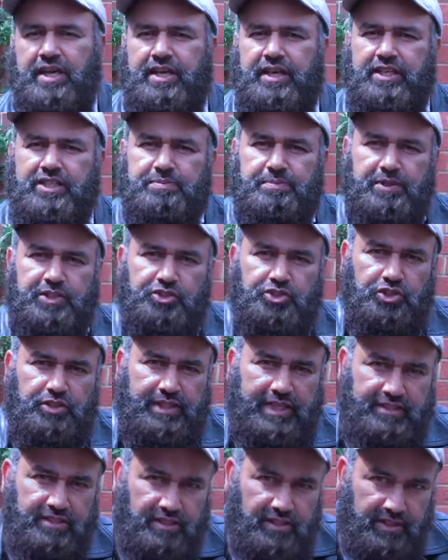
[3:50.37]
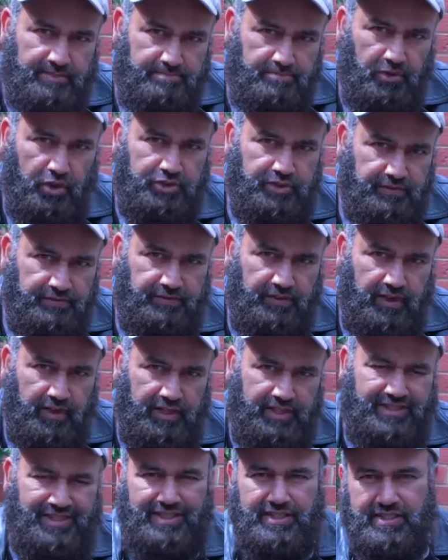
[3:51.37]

It's been genetically modified.